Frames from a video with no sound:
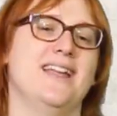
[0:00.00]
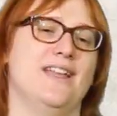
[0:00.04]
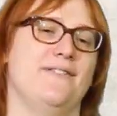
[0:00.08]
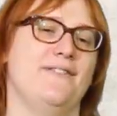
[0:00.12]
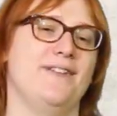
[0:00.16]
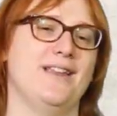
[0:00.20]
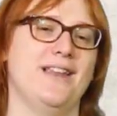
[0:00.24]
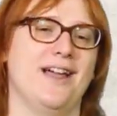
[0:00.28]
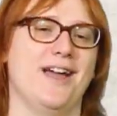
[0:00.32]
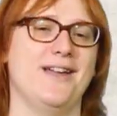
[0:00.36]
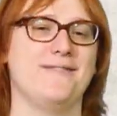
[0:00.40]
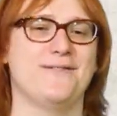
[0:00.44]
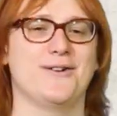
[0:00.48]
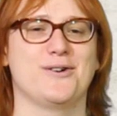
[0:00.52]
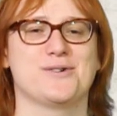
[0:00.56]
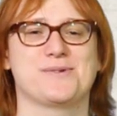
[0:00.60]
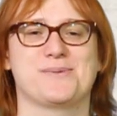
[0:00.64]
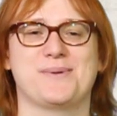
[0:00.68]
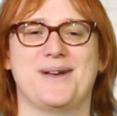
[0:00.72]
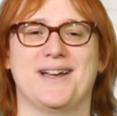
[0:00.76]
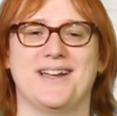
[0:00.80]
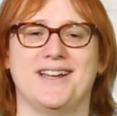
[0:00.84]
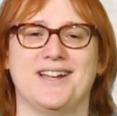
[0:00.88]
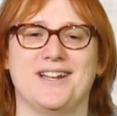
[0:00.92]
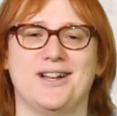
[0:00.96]
If you like
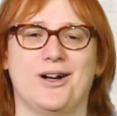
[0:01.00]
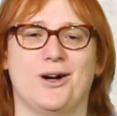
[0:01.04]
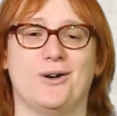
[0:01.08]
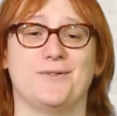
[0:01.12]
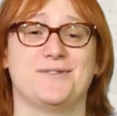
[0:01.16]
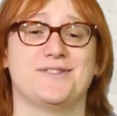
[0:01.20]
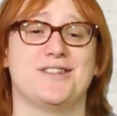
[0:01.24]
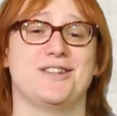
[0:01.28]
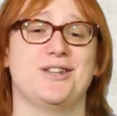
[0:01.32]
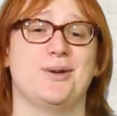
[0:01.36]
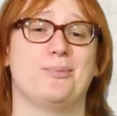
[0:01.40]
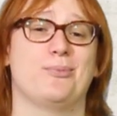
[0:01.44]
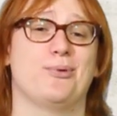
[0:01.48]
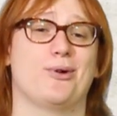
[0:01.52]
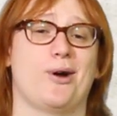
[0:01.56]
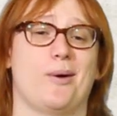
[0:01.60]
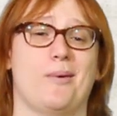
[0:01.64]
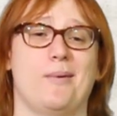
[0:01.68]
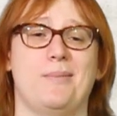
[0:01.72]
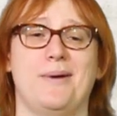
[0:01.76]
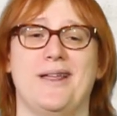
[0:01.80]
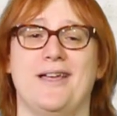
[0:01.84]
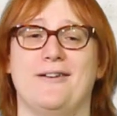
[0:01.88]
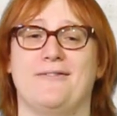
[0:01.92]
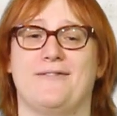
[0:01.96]
Volkswagen Golfs, then you're
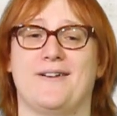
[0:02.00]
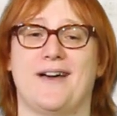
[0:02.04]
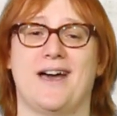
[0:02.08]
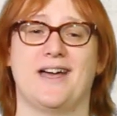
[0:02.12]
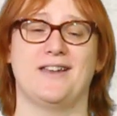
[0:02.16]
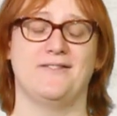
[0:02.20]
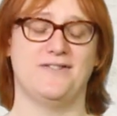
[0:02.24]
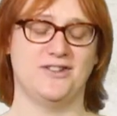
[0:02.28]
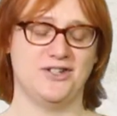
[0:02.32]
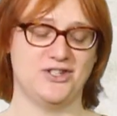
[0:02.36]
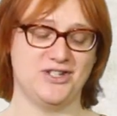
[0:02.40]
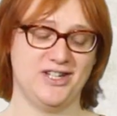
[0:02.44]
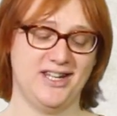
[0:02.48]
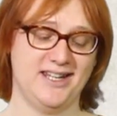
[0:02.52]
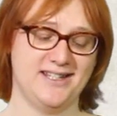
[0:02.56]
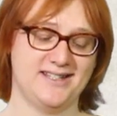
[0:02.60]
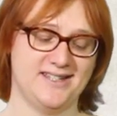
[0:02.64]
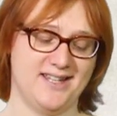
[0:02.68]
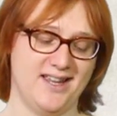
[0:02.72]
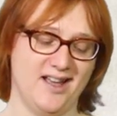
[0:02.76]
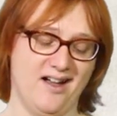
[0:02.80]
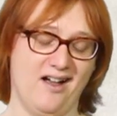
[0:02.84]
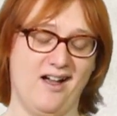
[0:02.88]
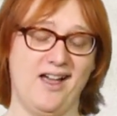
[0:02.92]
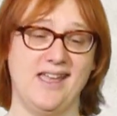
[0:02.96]
probably a fan of the
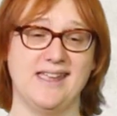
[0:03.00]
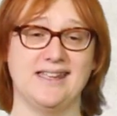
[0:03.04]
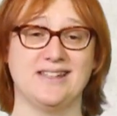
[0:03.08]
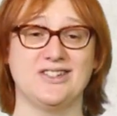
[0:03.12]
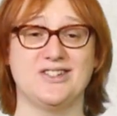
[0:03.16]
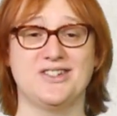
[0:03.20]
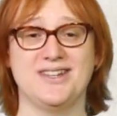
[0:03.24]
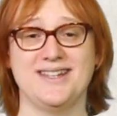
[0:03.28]
GTI,